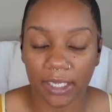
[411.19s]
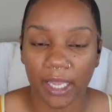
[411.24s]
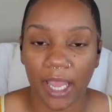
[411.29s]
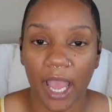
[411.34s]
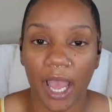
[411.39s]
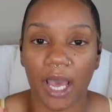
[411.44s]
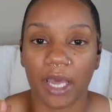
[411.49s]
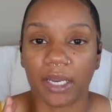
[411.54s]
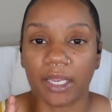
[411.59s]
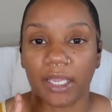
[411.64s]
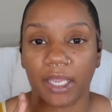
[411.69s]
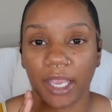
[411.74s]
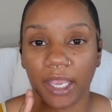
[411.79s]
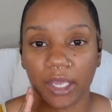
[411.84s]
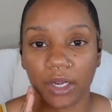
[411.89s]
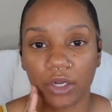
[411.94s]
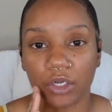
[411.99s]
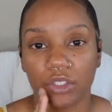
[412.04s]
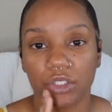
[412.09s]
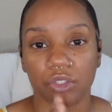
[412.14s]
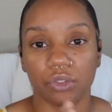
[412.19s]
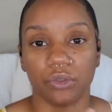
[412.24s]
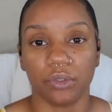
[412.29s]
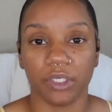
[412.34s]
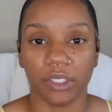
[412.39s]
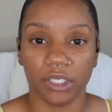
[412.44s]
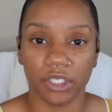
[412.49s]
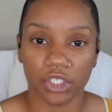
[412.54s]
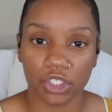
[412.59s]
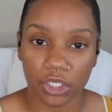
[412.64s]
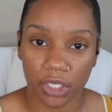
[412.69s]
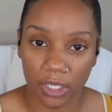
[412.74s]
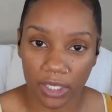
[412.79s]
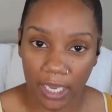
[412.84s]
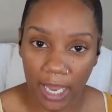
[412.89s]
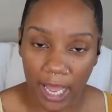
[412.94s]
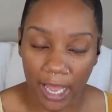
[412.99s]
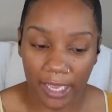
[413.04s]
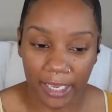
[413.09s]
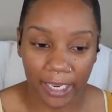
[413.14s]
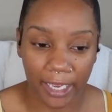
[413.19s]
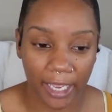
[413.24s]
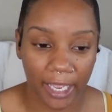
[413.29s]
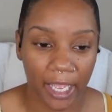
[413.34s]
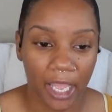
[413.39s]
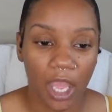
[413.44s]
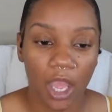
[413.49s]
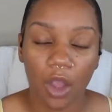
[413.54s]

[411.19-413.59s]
how to cater to each client,